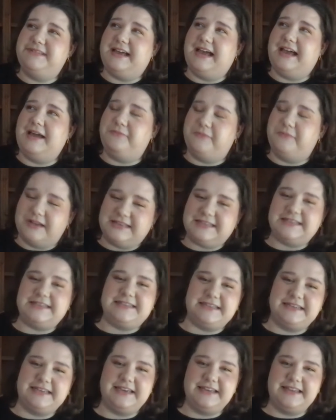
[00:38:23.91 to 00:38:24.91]
I wasn't
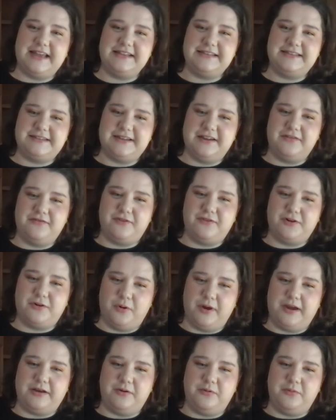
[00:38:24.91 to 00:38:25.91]
singing that stuff for
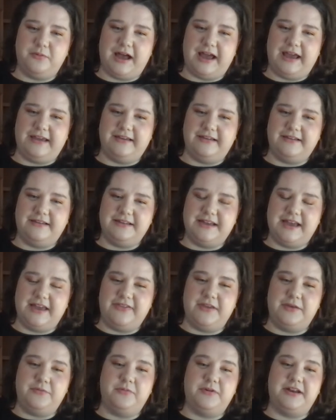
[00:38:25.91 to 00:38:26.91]
quite a while, and
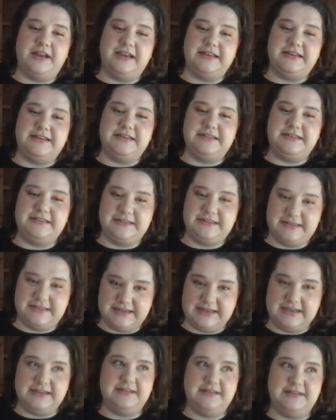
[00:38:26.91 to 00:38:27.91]
then when I
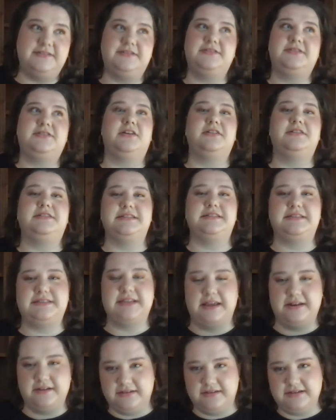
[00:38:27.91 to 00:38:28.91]
did start to
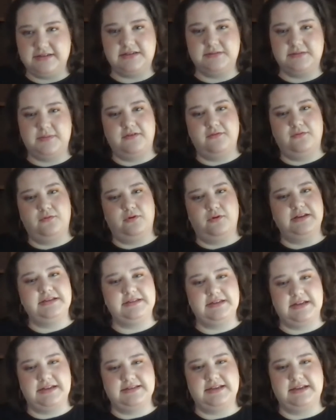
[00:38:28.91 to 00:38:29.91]
settle into my voice,
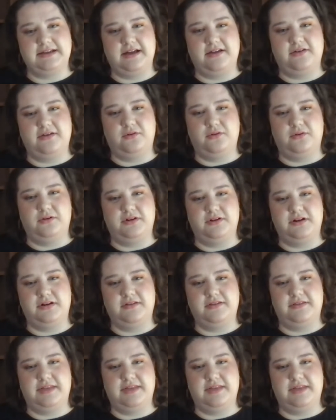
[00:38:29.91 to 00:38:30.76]
and as I got older,